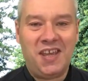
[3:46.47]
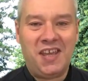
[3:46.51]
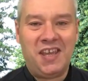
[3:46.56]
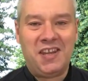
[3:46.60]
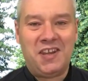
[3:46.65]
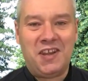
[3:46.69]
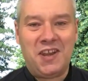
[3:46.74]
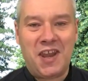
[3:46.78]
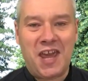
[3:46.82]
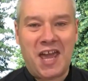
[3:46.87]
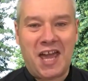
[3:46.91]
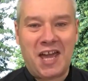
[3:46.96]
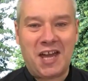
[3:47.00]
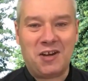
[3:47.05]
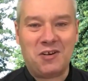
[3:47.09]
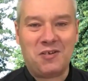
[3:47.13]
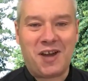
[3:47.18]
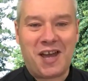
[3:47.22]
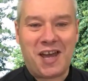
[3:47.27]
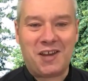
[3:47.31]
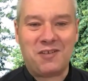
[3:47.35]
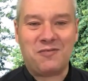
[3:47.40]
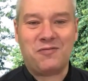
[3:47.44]
now
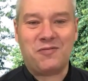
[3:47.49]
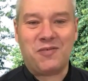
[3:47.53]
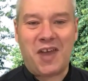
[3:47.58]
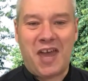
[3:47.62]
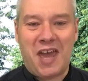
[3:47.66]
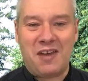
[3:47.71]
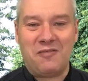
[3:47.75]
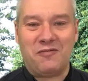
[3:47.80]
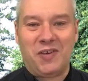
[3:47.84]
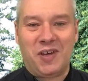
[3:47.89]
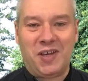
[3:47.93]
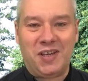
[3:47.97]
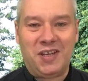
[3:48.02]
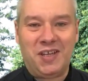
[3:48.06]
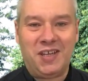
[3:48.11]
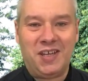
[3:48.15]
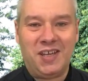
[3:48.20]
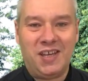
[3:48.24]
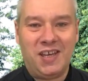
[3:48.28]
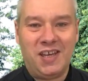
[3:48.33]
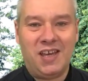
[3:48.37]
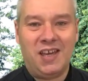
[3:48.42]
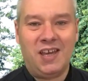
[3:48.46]
and forever.
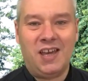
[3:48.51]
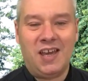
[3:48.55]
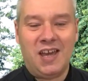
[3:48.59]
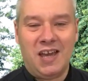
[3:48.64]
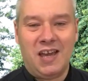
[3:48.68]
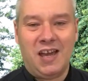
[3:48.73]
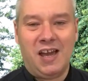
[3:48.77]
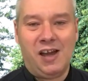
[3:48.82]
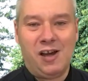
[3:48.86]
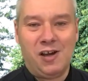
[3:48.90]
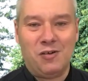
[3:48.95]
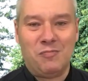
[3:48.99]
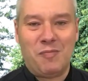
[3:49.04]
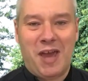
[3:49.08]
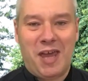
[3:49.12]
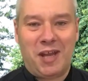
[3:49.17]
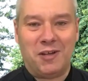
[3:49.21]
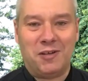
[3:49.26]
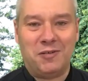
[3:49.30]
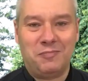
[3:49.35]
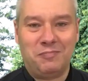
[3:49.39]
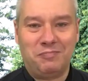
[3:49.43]
Amen.